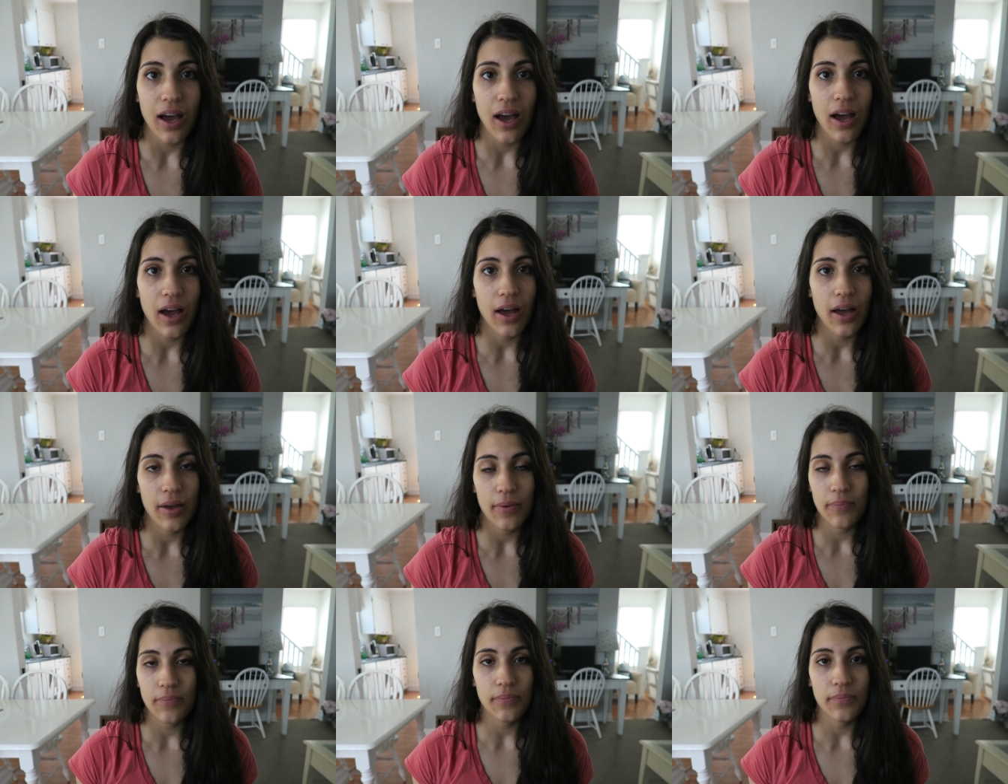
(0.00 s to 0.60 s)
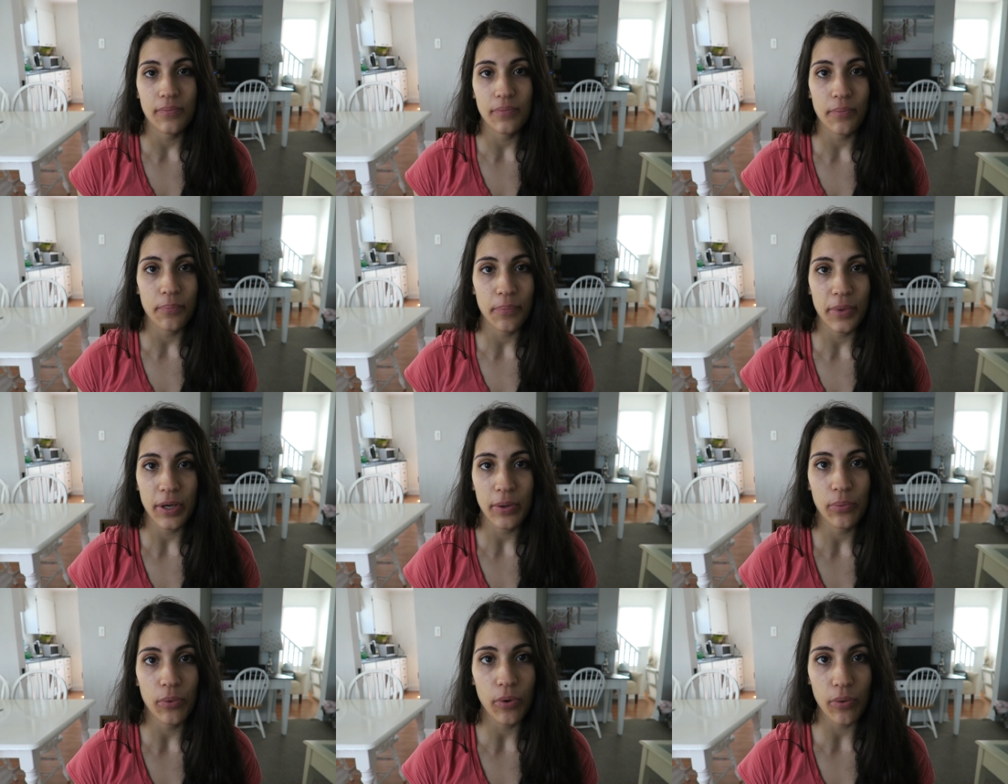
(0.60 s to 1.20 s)
Um,
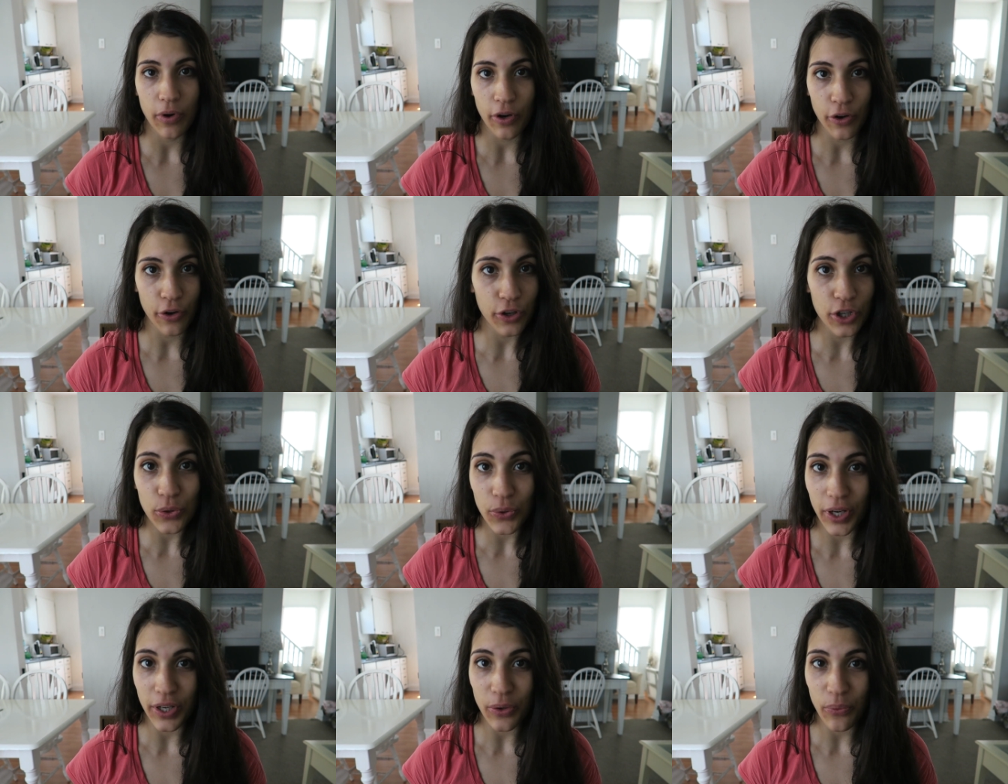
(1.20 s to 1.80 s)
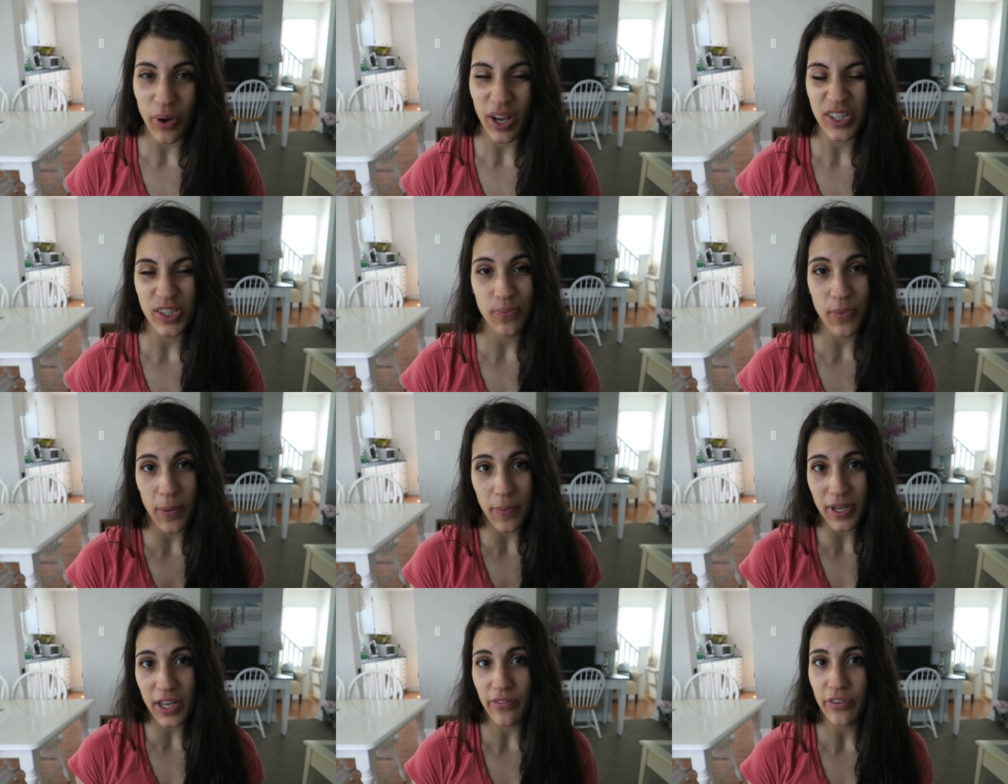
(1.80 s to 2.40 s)
it won't hurt you in any way, so
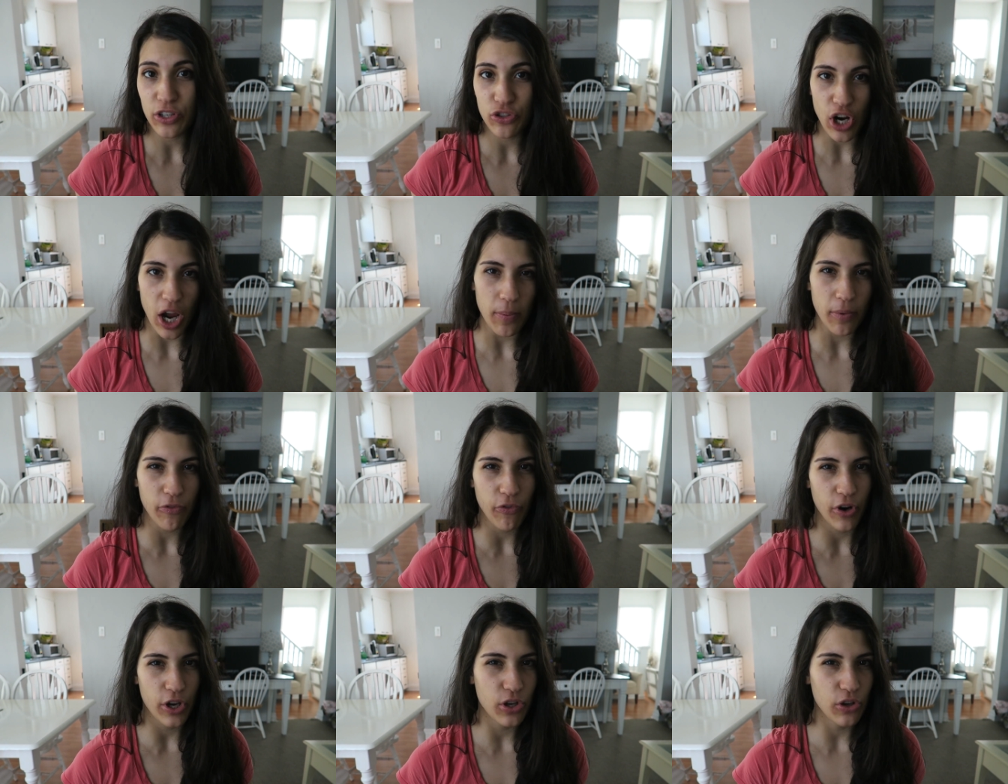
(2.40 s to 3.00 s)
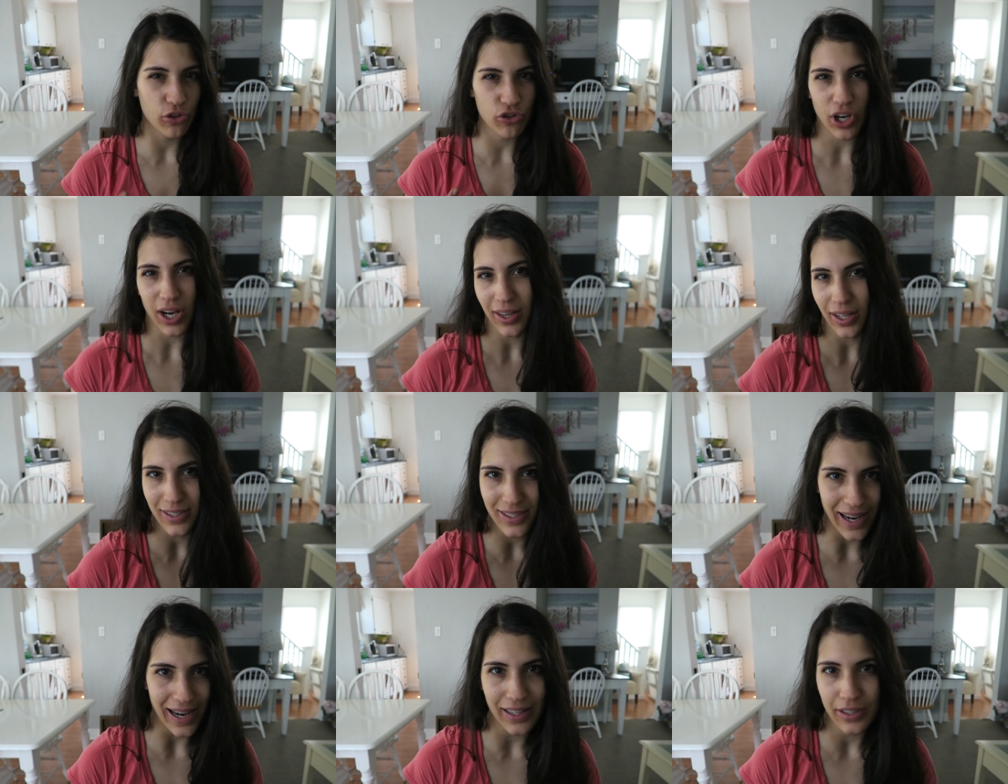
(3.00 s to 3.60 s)
maybe give it a try before you could try
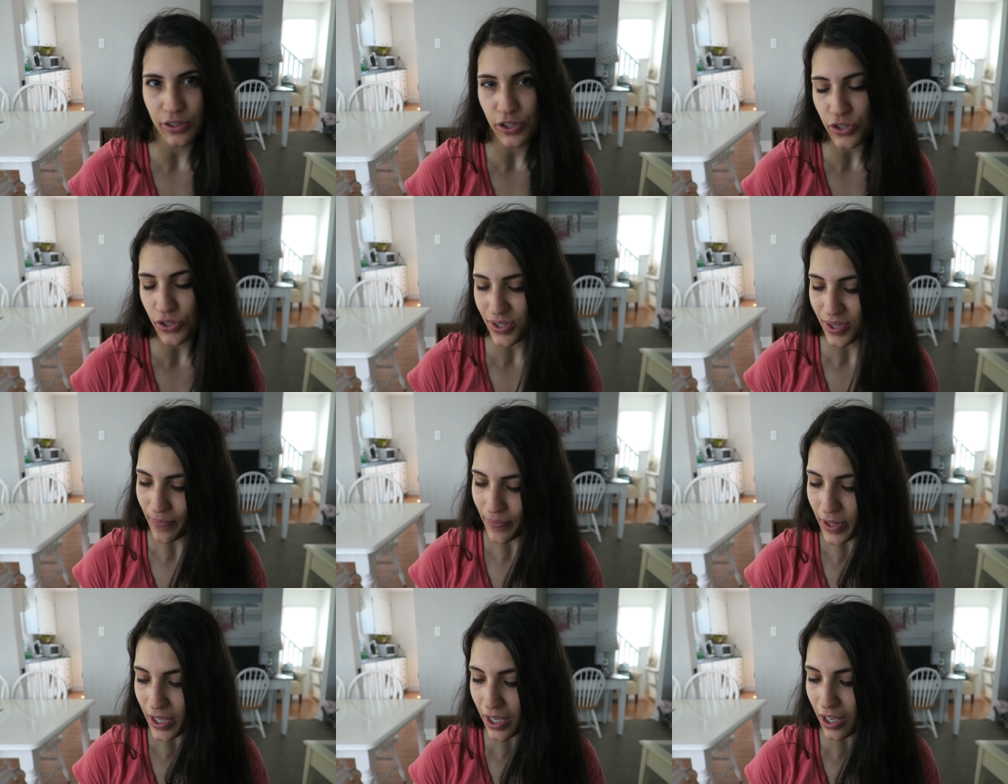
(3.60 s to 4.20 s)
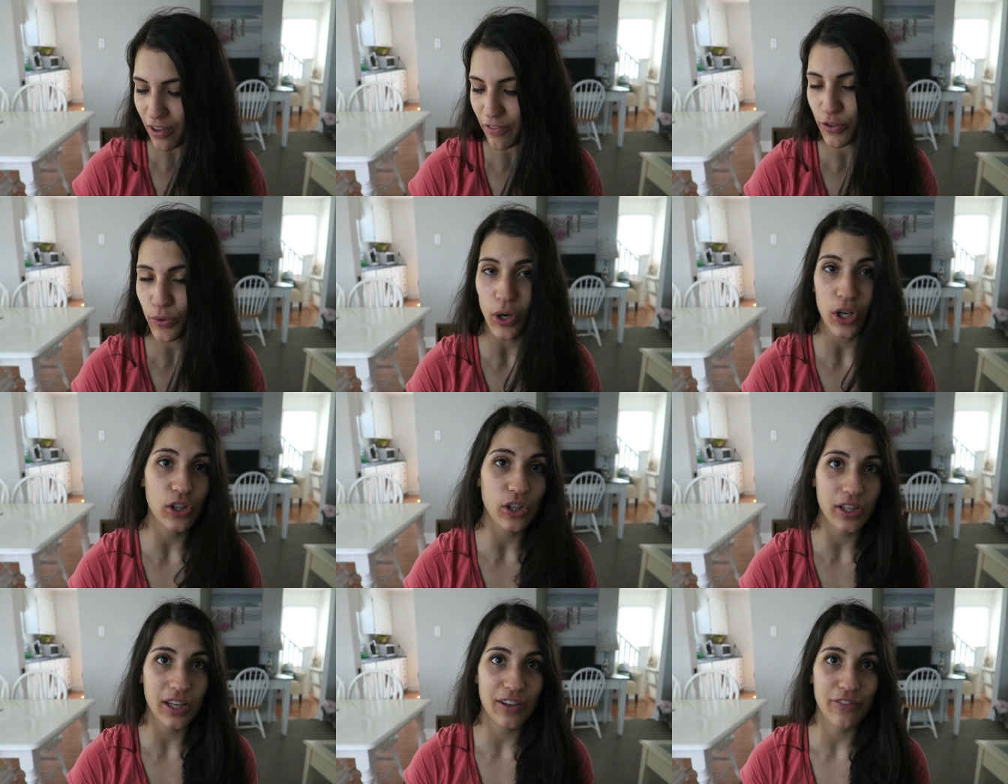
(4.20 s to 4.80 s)
like Tylenols or something, if you
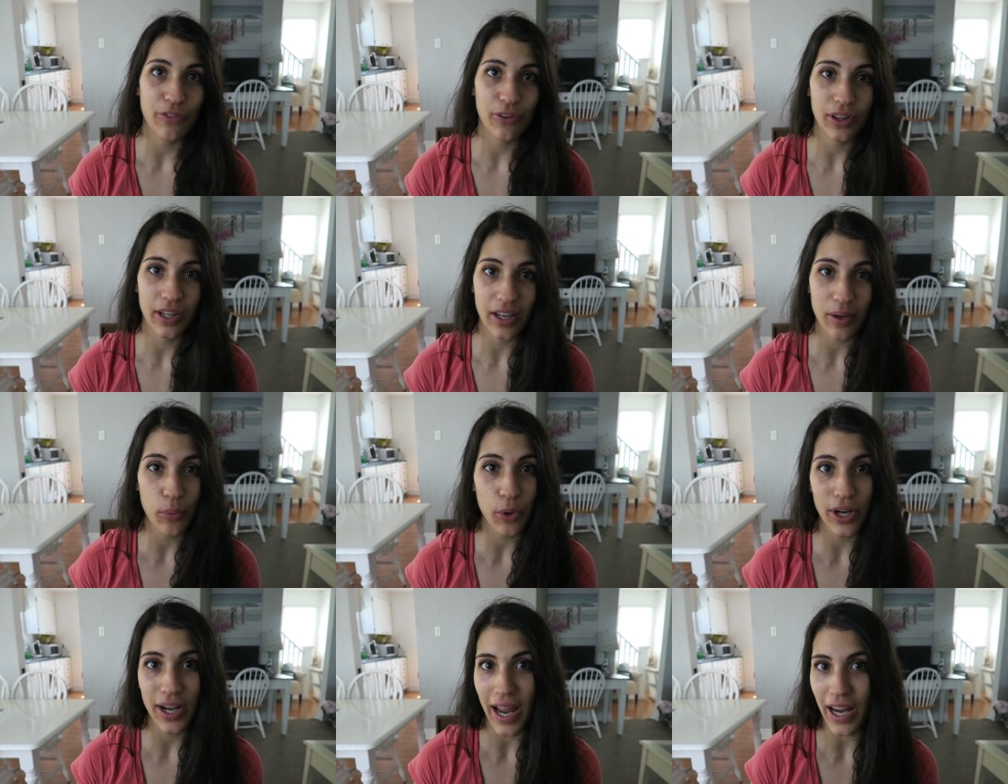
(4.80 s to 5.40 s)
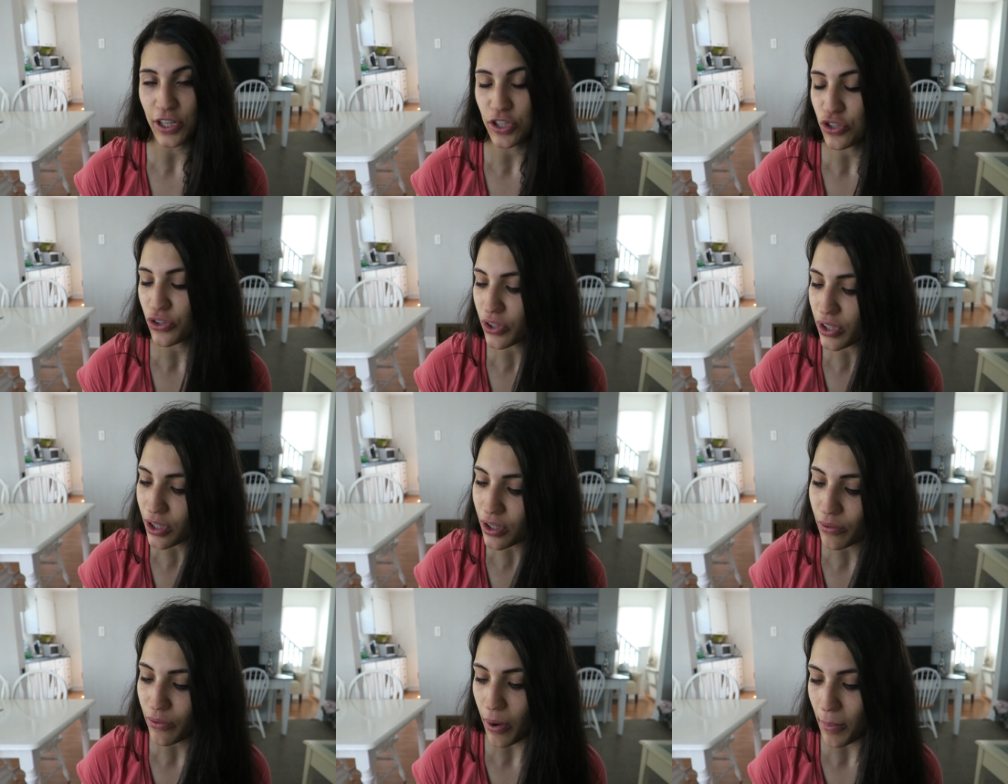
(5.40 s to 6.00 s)
are looking for like a more
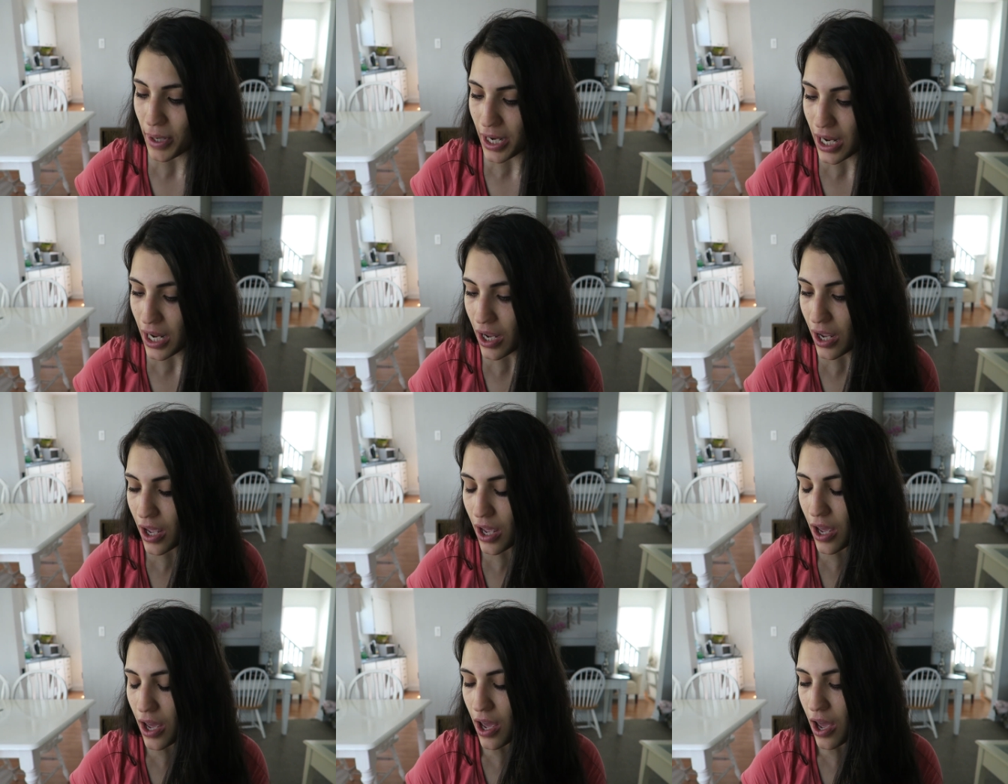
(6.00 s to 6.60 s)
natural remedy.